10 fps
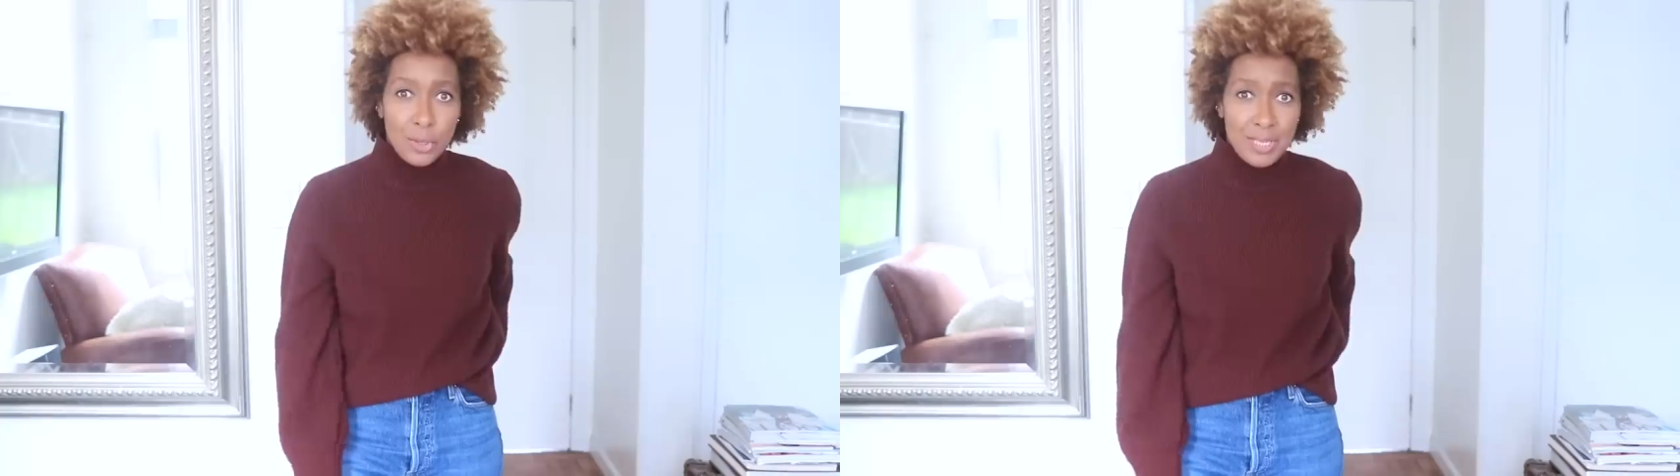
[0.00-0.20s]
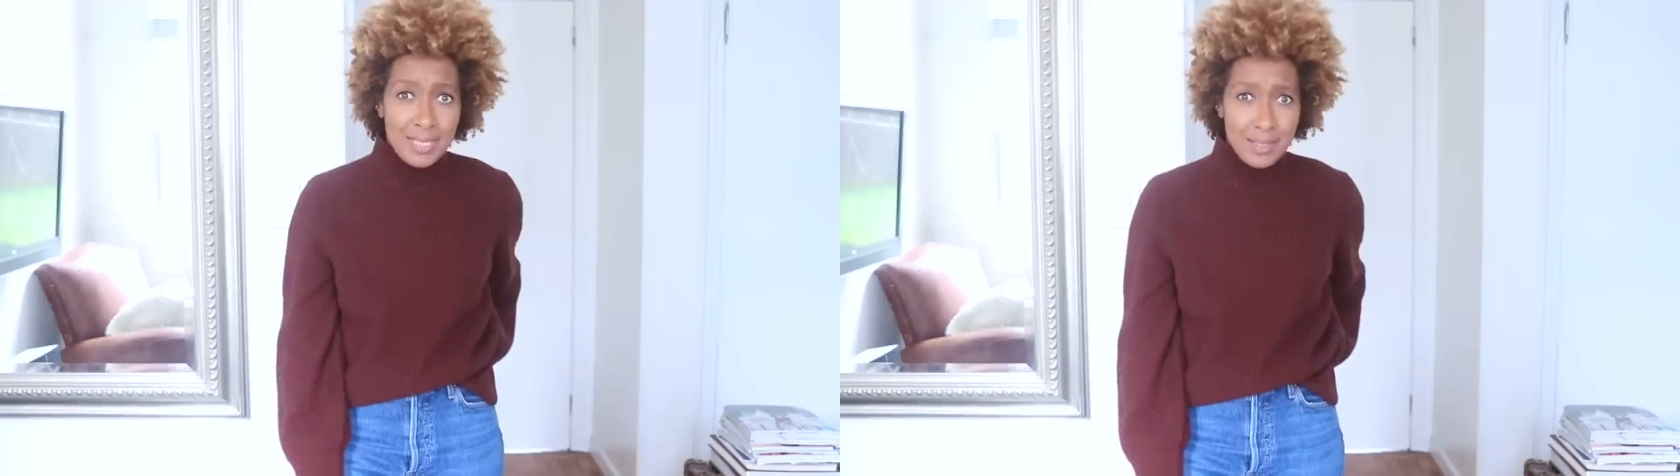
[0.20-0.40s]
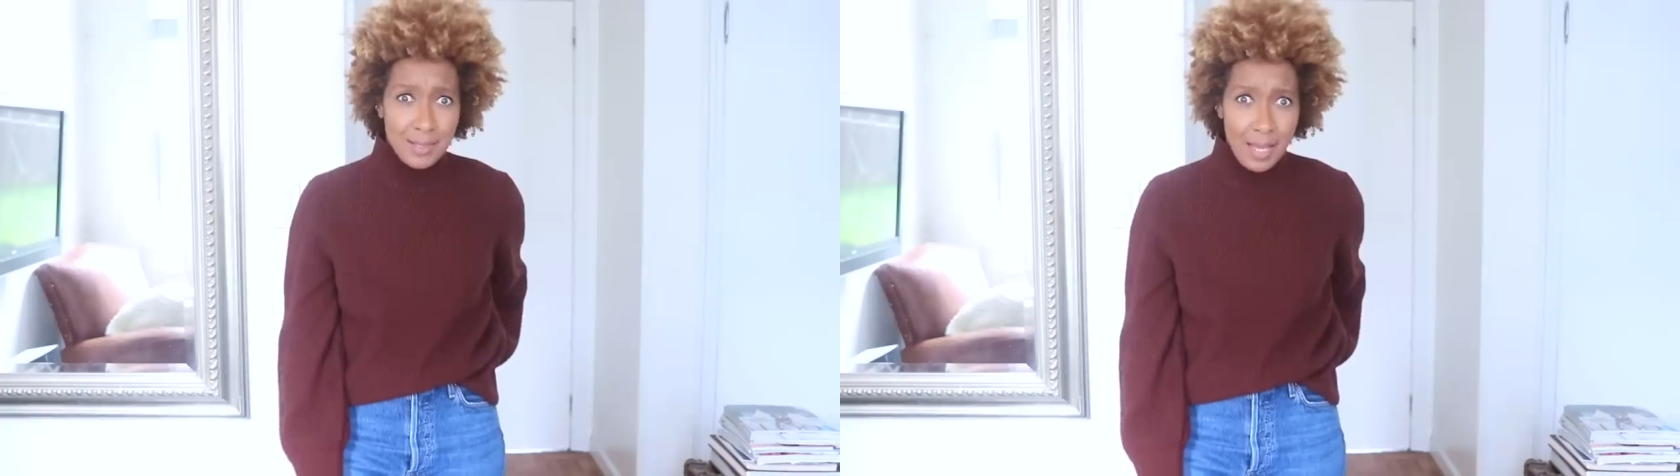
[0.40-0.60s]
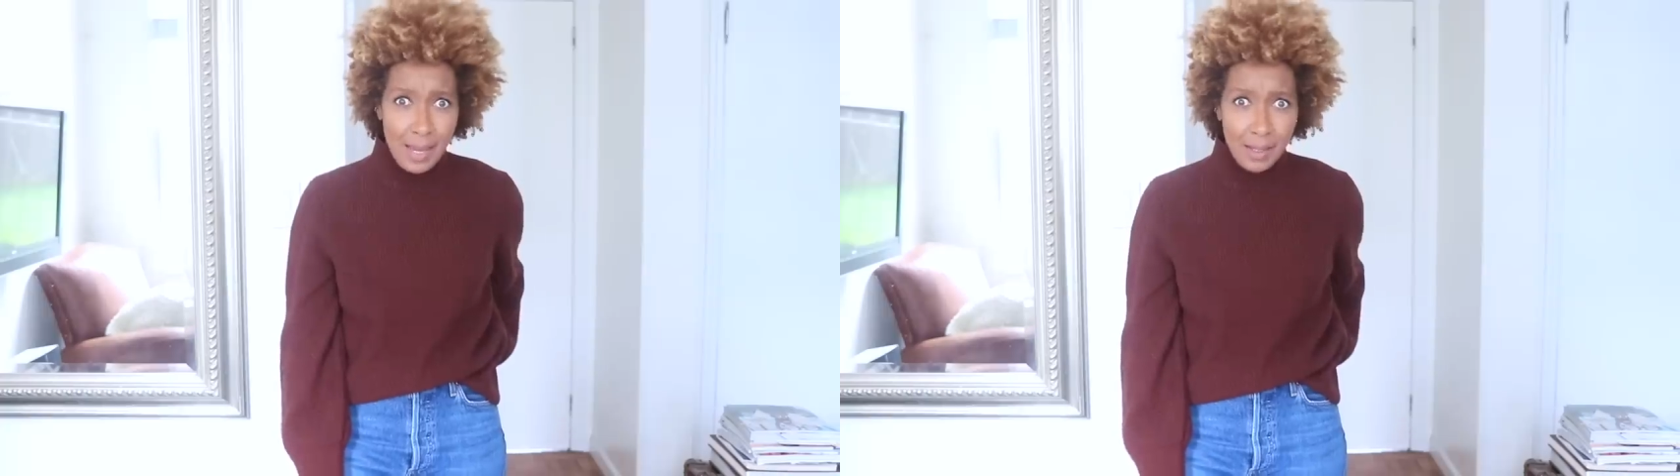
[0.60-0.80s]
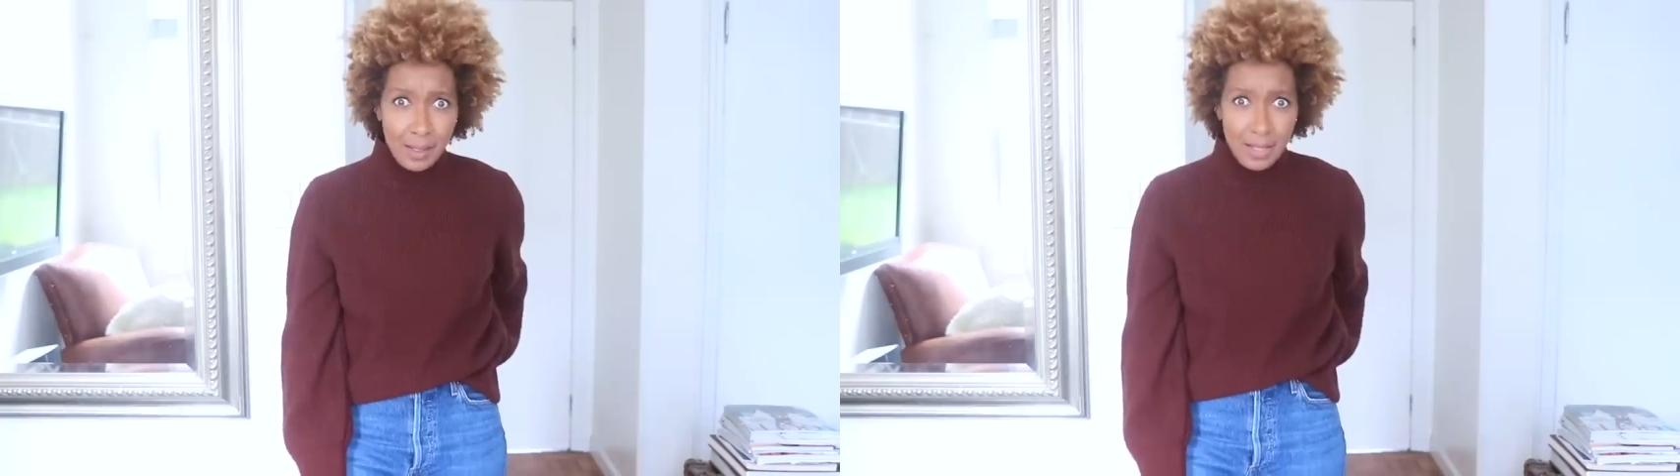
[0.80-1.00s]
look
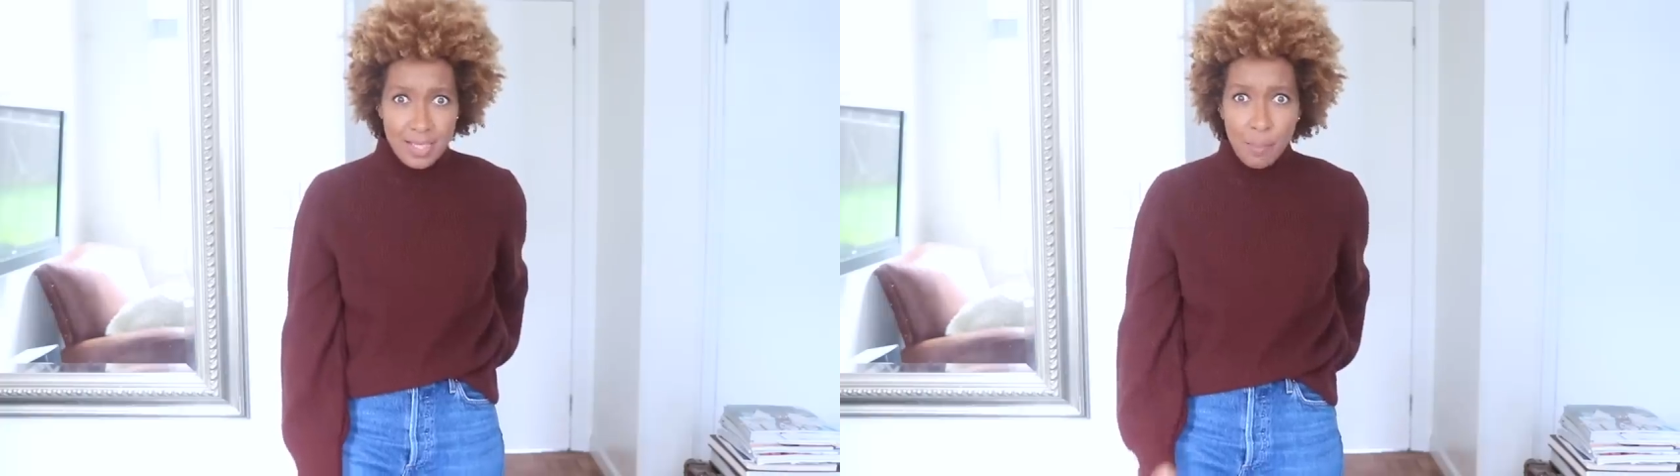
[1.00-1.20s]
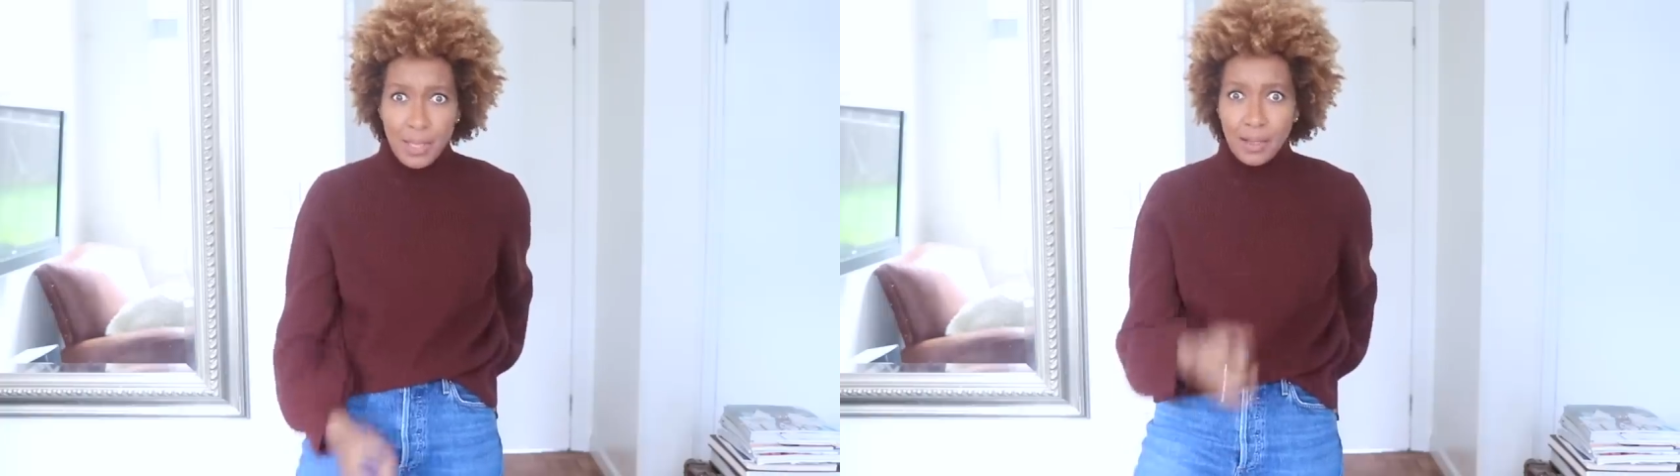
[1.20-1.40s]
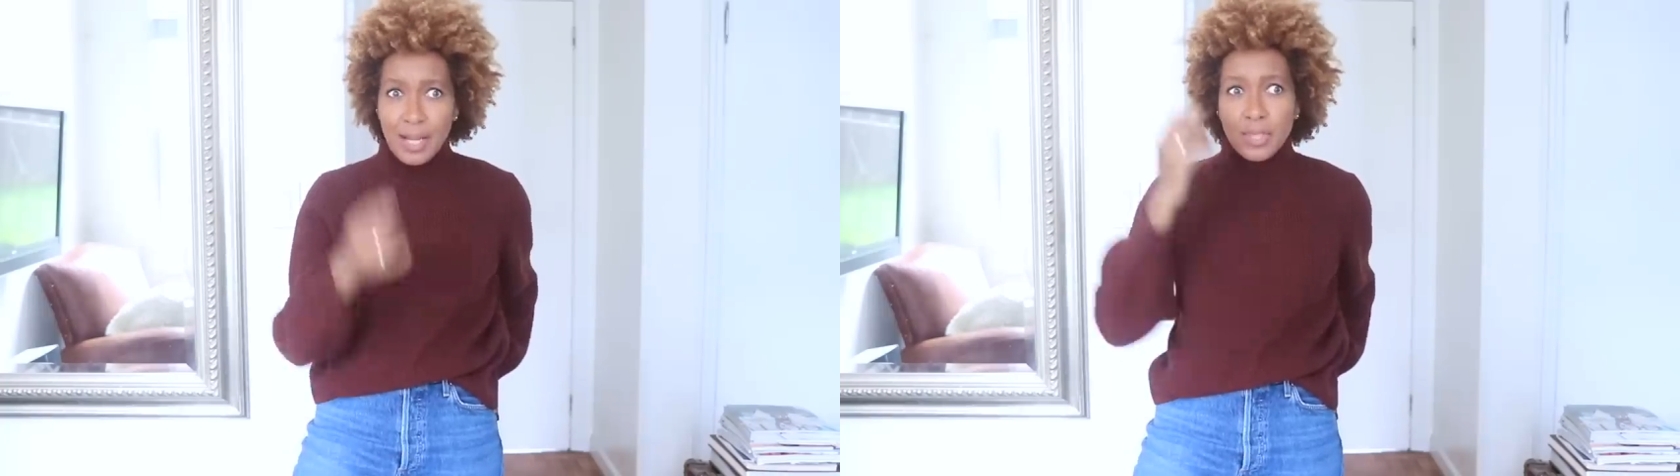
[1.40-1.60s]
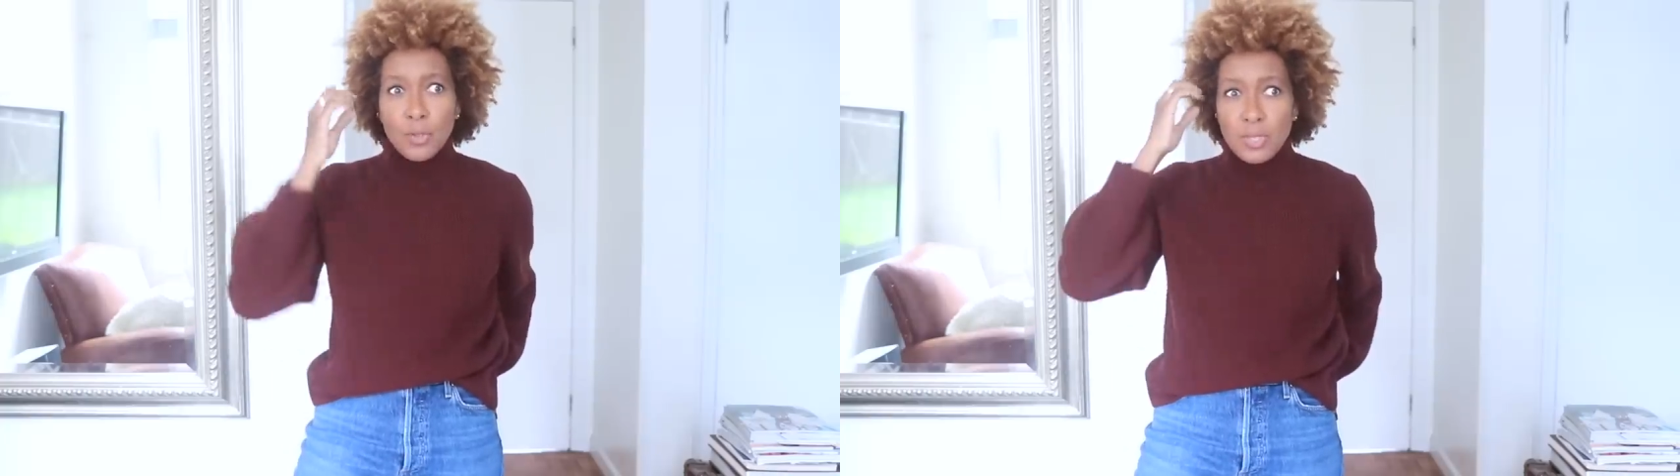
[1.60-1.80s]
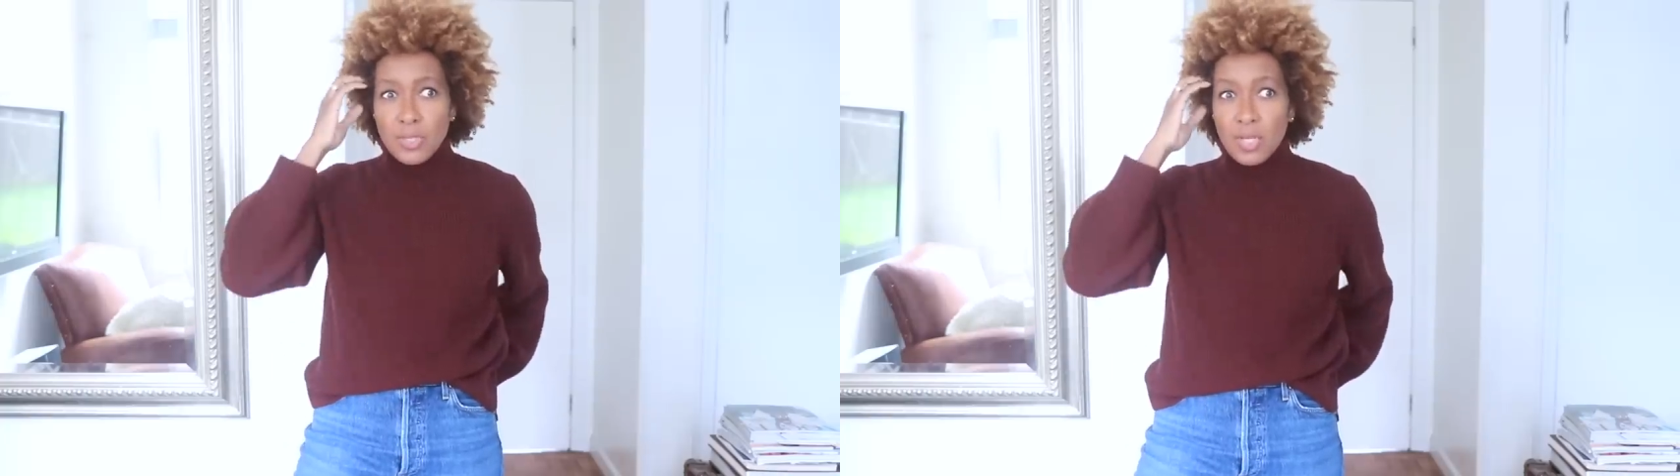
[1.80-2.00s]
sick. It's a bit like
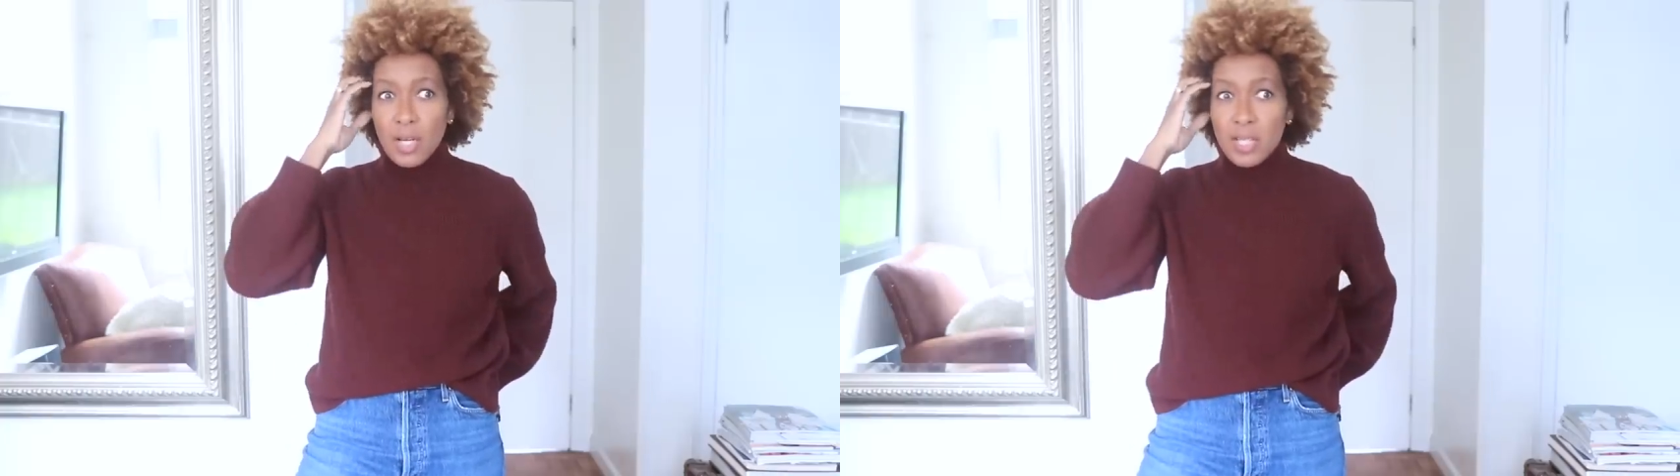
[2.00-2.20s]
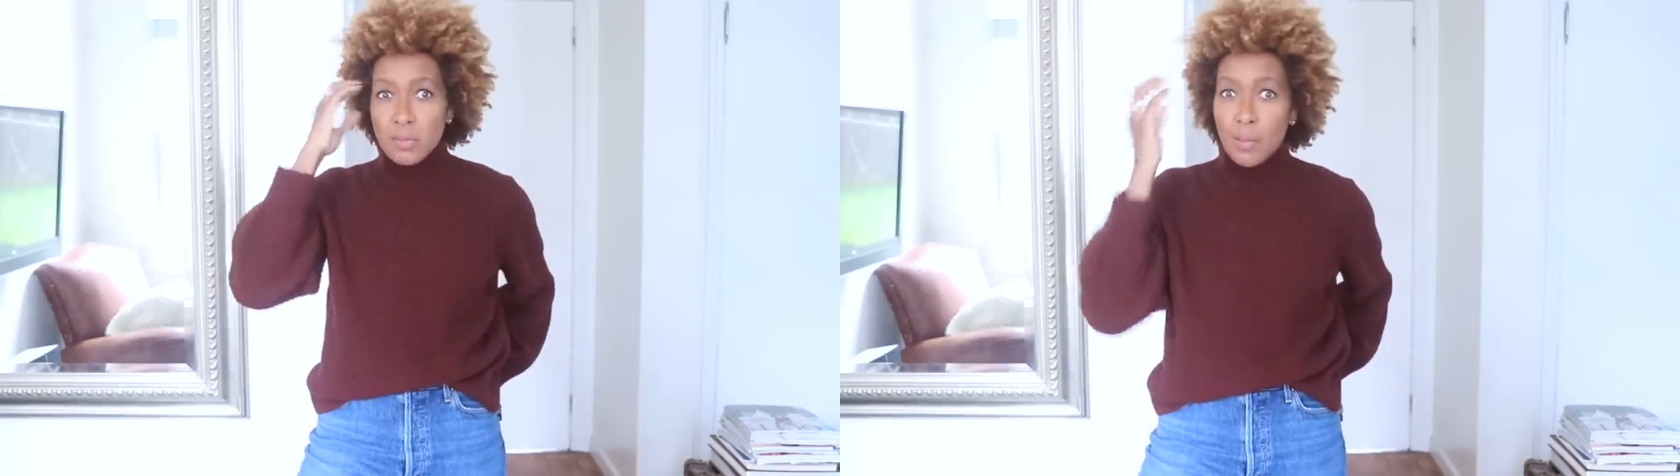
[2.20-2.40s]
those skirts.